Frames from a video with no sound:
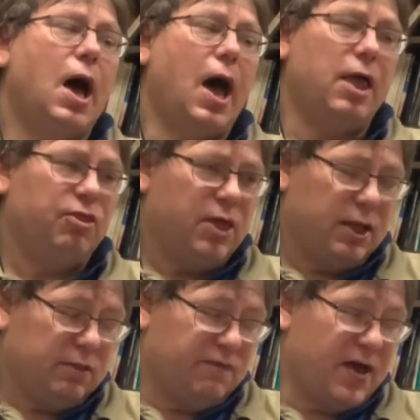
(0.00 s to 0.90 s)
I
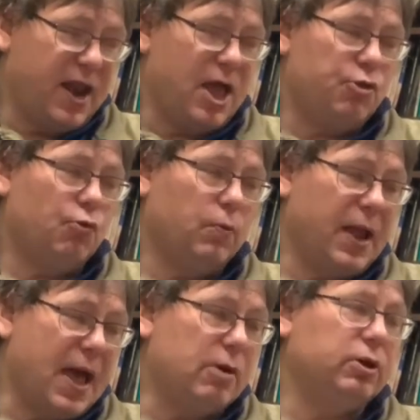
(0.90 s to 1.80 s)
think the financial
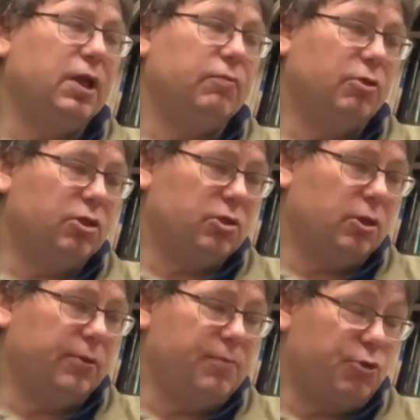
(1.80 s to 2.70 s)
reality of
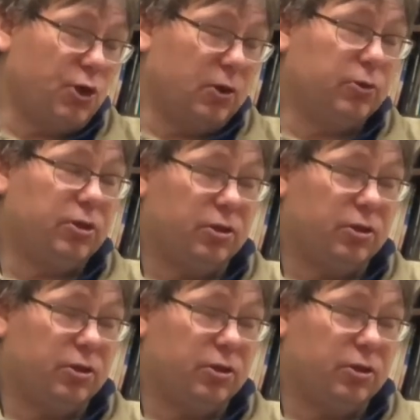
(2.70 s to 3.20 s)
the shuttle